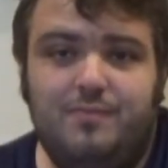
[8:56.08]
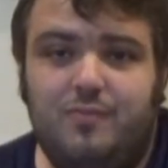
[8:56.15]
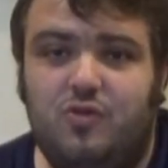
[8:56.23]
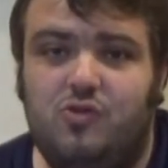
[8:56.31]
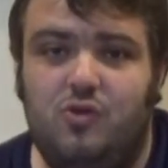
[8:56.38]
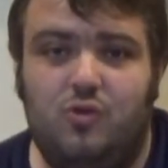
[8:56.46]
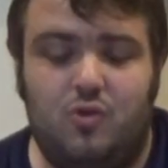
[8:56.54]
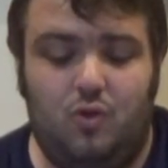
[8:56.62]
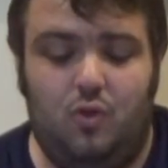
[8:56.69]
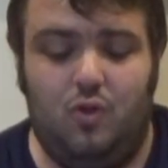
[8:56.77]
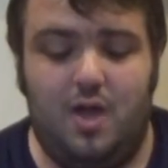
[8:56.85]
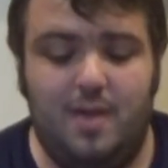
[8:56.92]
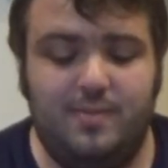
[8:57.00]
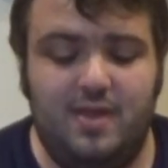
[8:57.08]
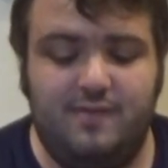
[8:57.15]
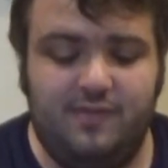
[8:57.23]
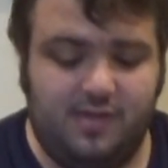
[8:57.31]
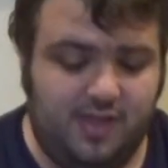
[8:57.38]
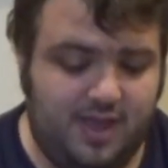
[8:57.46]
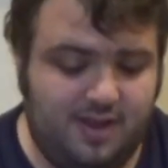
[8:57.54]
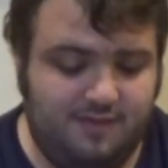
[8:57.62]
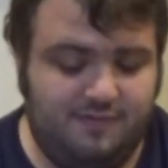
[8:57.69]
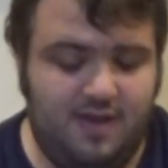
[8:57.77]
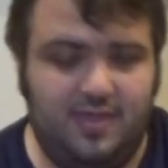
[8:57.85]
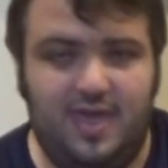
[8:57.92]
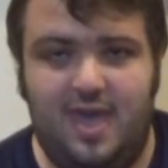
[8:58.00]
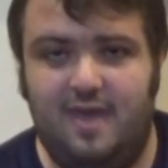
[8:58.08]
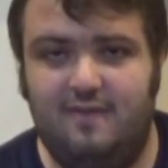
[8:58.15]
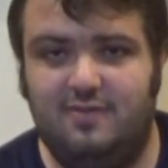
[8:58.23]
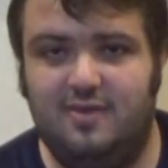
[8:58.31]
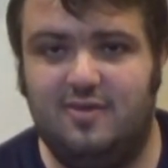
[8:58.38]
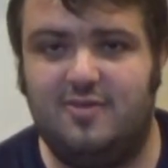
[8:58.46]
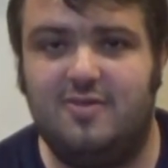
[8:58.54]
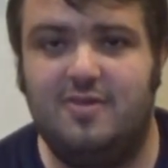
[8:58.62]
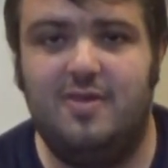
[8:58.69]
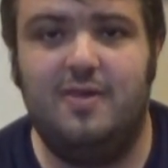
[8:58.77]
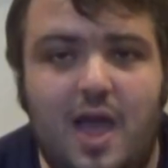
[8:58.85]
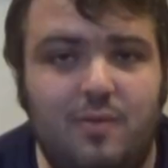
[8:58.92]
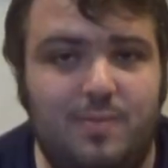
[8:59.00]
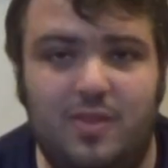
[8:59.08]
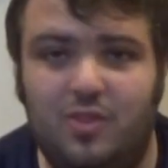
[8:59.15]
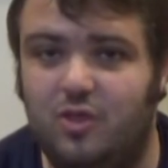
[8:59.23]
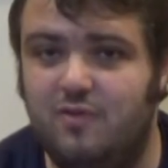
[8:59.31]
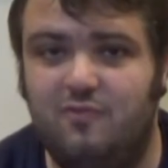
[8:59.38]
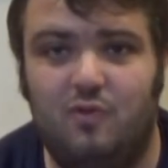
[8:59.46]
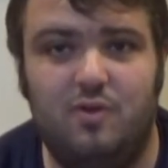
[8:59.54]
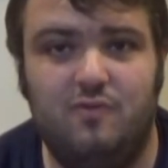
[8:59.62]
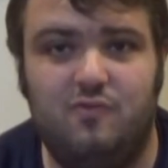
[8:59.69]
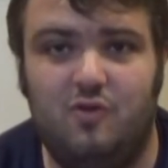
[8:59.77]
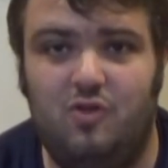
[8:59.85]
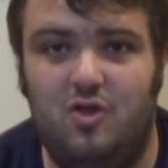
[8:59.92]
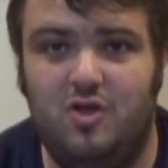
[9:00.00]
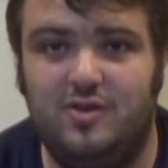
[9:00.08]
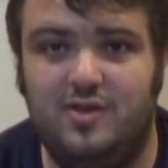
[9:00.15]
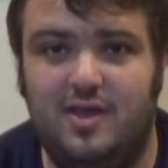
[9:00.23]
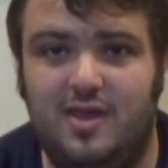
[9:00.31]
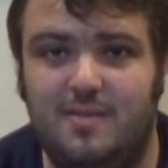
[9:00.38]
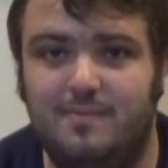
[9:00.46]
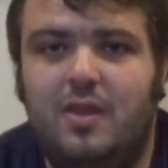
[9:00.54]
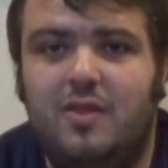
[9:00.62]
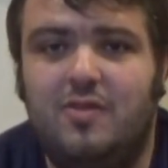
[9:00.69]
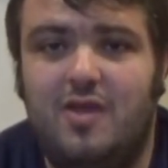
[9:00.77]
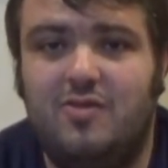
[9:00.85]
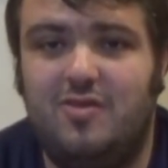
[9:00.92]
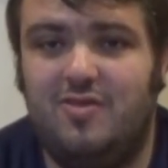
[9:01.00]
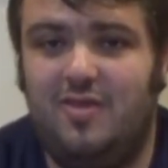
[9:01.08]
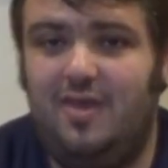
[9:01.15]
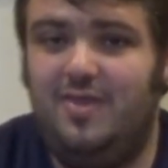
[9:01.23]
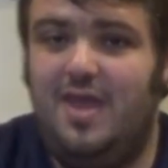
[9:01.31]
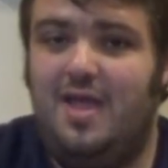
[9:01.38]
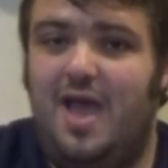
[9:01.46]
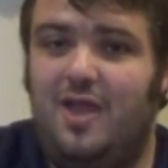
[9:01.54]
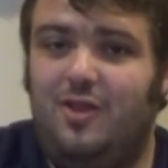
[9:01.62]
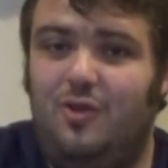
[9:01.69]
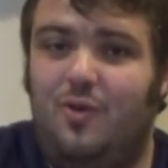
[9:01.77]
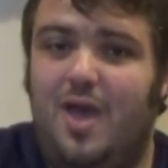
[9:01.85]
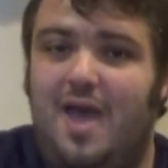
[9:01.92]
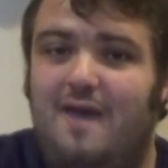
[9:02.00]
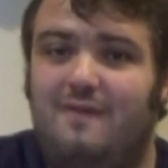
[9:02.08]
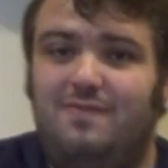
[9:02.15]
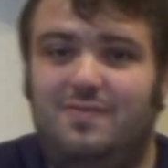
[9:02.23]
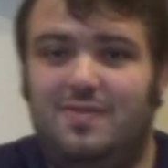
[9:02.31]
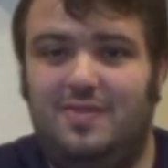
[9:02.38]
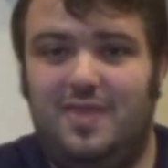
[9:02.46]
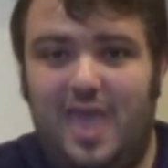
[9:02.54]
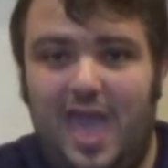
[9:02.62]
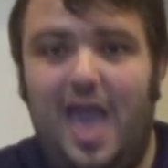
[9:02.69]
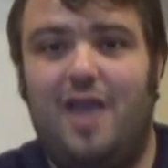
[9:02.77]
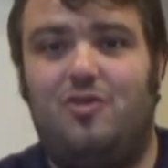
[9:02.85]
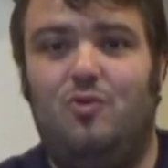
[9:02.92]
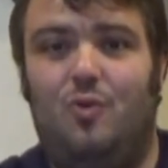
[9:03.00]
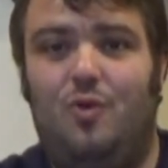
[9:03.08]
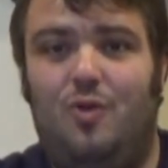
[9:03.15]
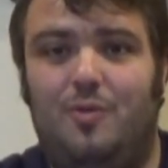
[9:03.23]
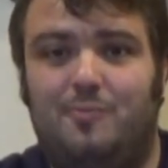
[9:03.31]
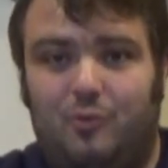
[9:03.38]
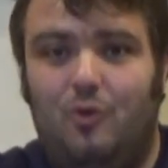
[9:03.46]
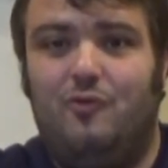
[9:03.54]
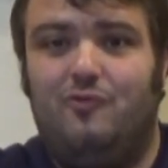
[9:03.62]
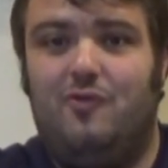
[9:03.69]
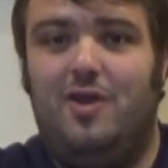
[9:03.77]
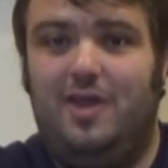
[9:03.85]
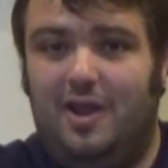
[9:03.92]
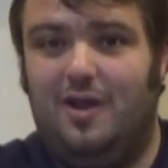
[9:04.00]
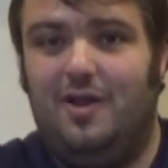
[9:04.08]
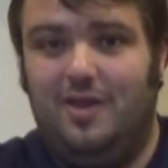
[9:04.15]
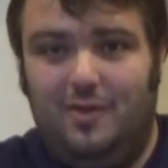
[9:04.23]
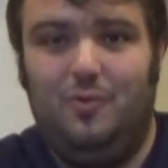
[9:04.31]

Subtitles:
still cool. I'm definitely glad I finally have this. I've been looking for it for a long time. It's nice to see that I do have the actual proof right here. It